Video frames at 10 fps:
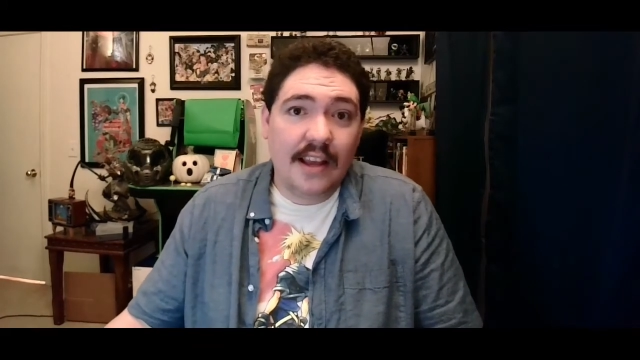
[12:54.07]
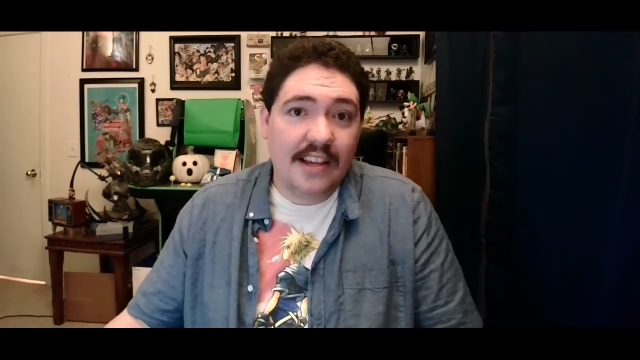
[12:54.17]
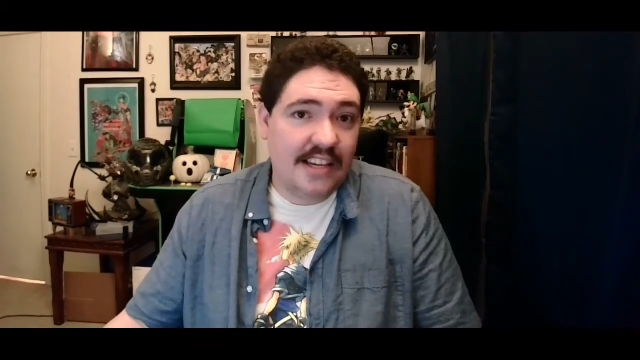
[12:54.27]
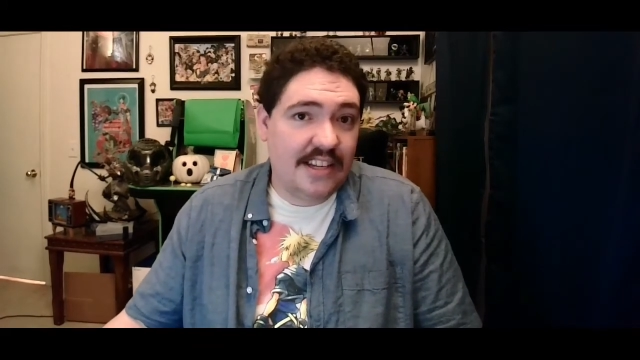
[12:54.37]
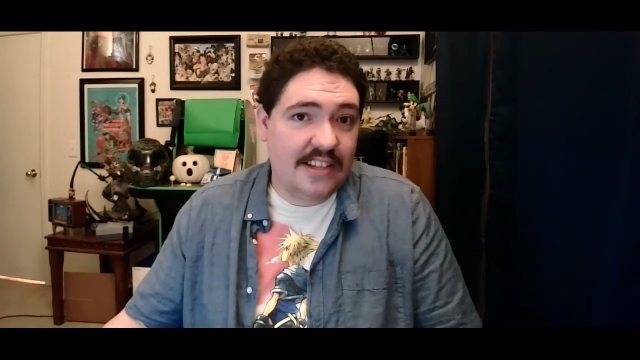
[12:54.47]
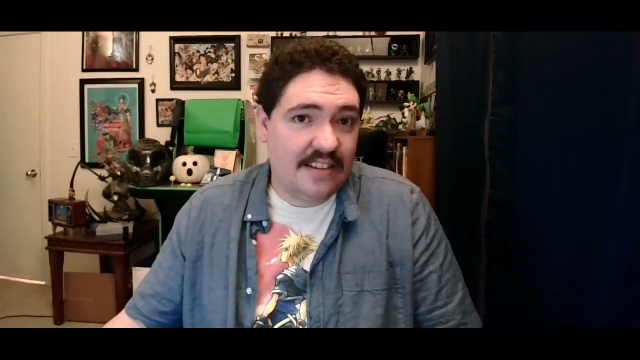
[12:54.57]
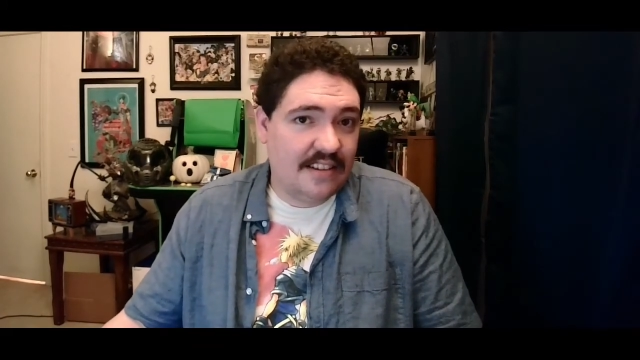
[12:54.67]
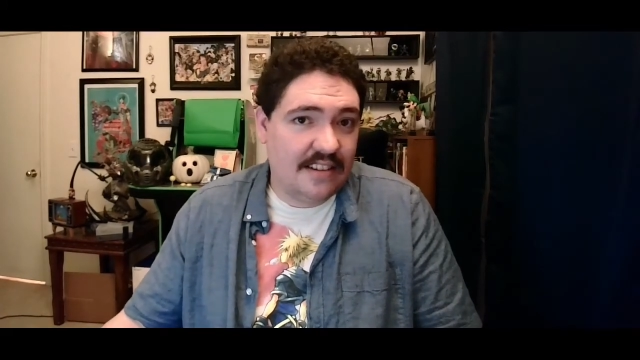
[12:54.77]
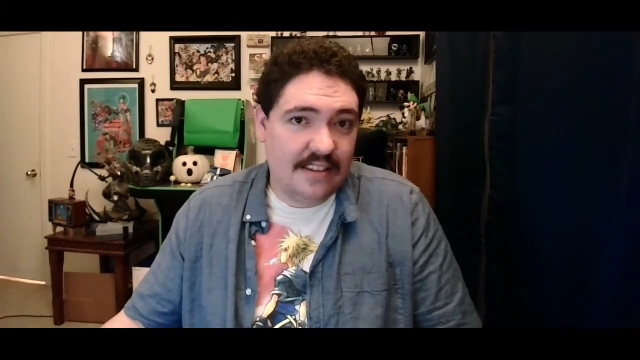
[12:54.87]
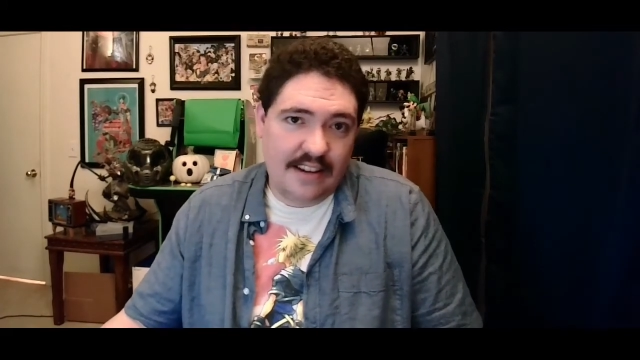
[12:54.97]
is,
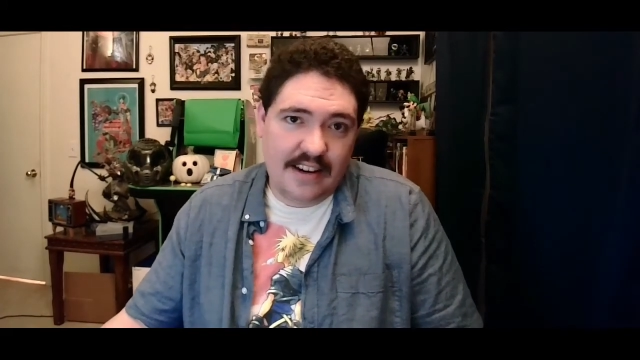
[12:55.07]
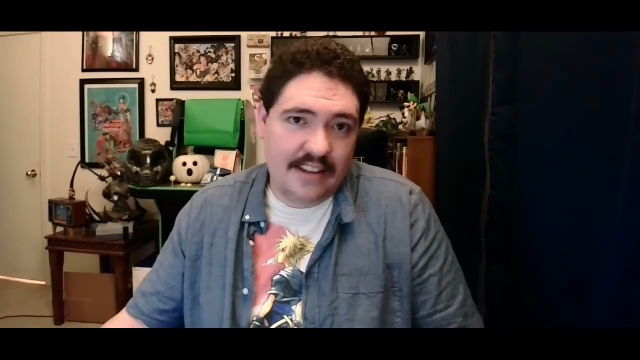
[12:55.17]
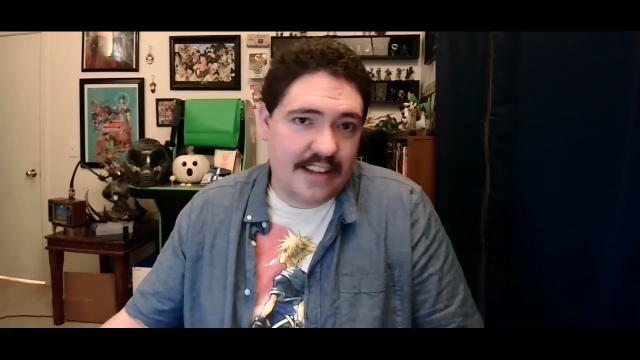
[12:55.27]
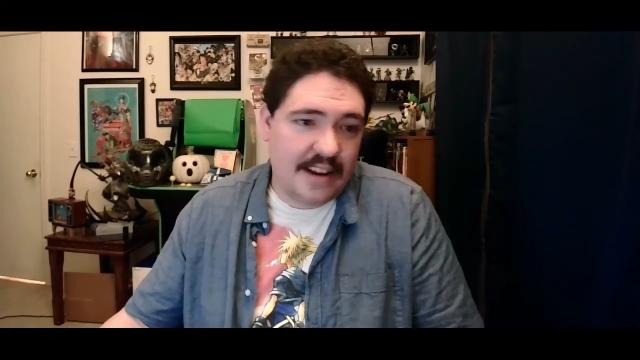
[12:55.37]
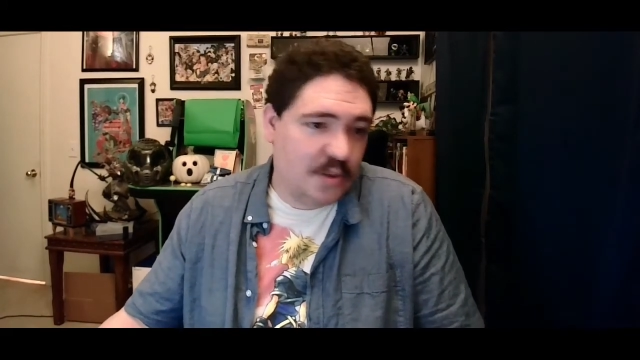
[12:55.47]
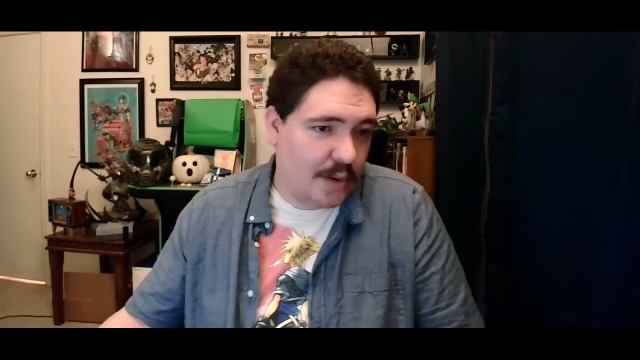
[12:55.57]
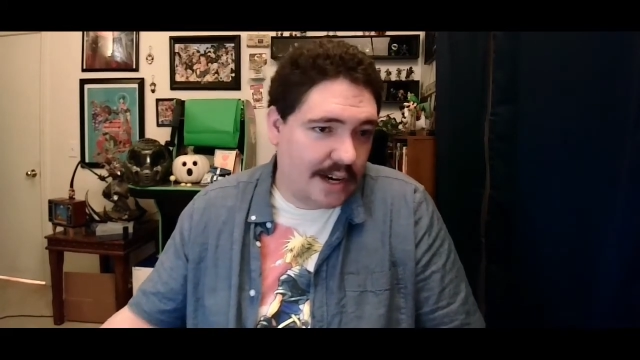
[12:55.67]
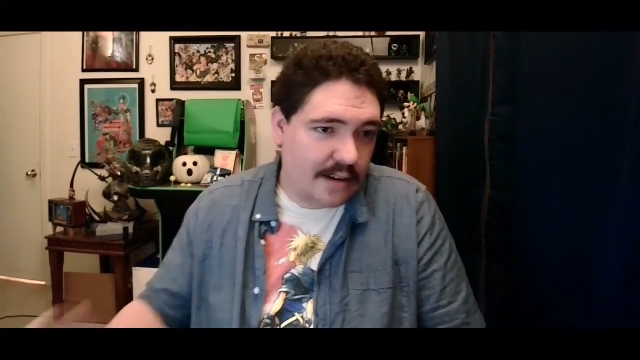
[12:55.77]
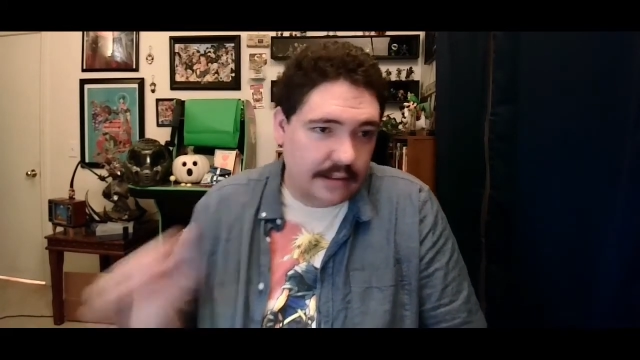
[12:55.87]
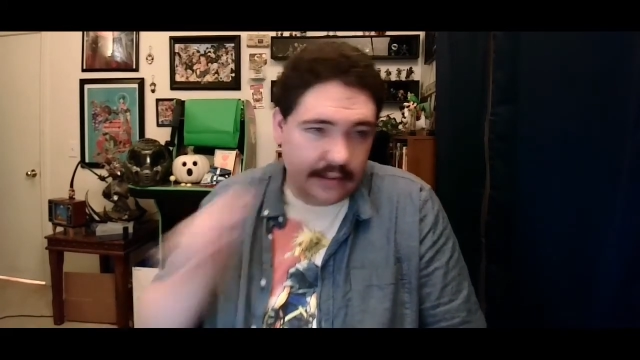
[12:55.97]
and it sounds
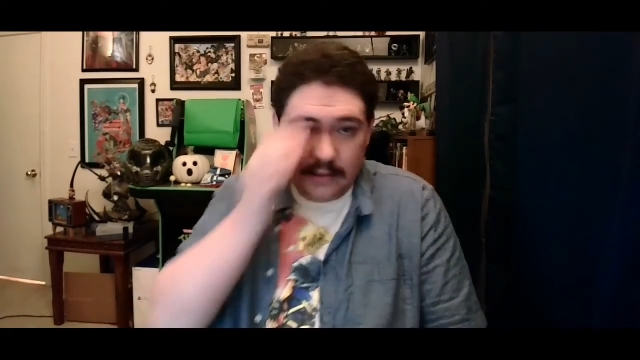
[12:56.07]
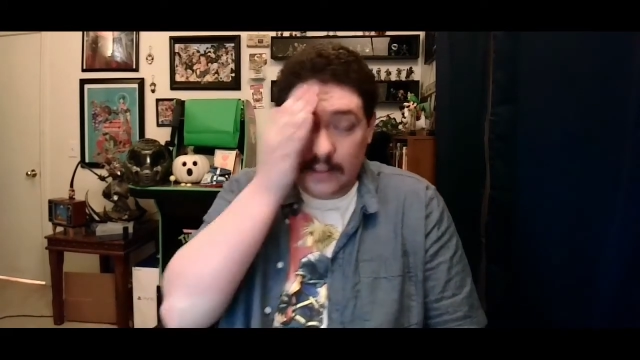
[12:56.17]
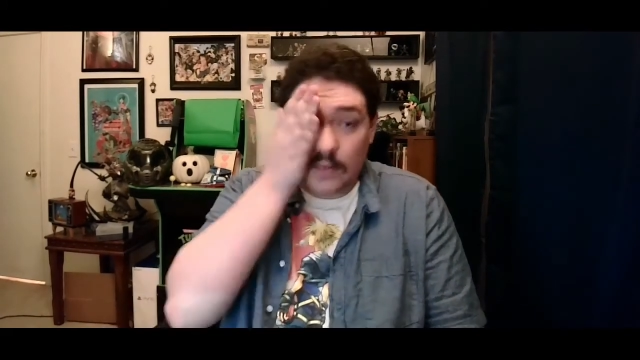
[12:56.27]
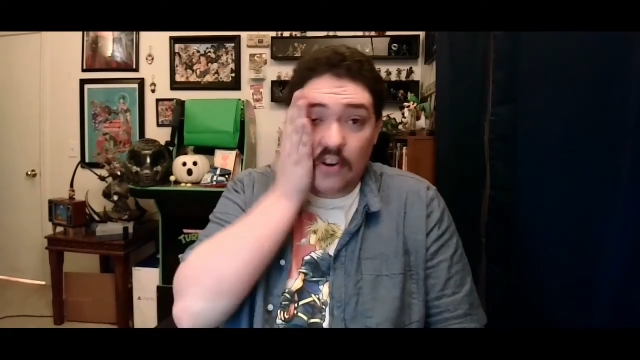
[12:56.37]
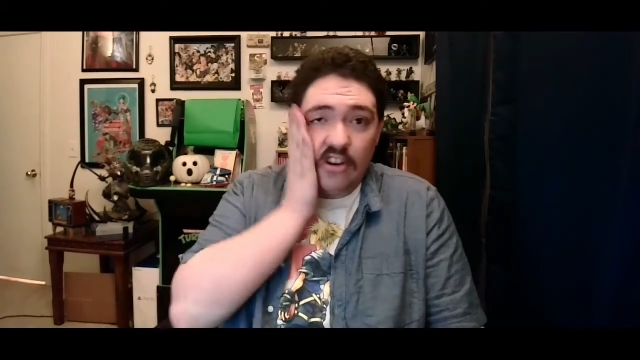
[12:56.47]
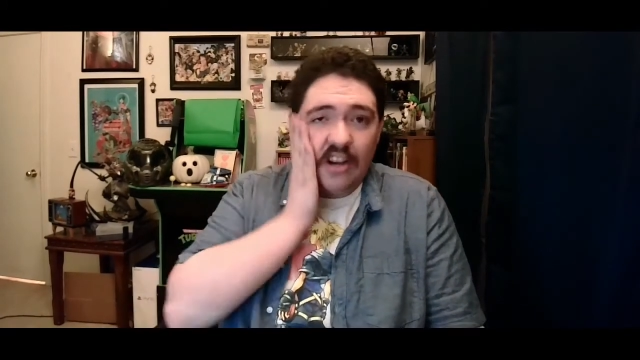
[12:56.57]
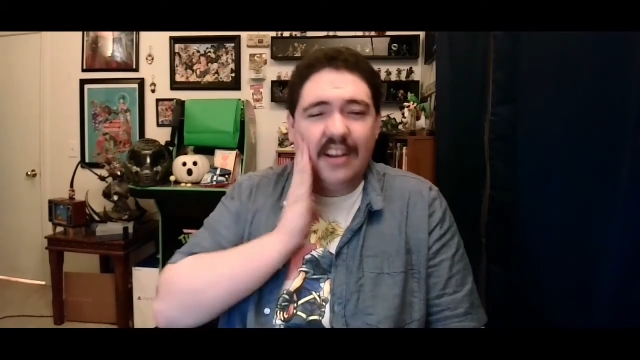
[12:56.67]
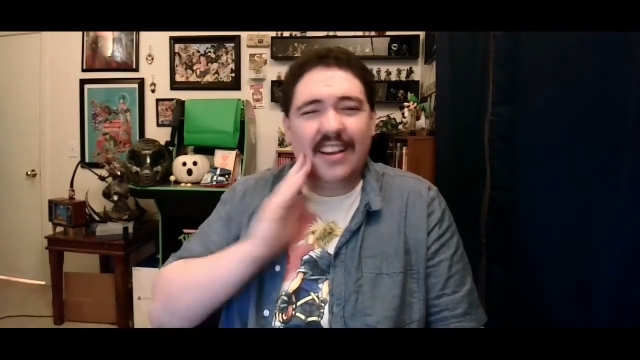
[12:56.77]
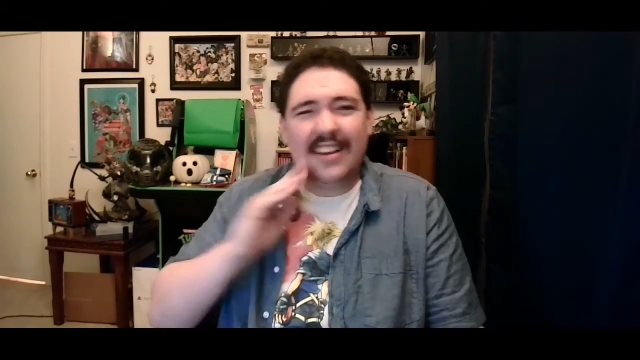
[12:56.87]
weird, especially,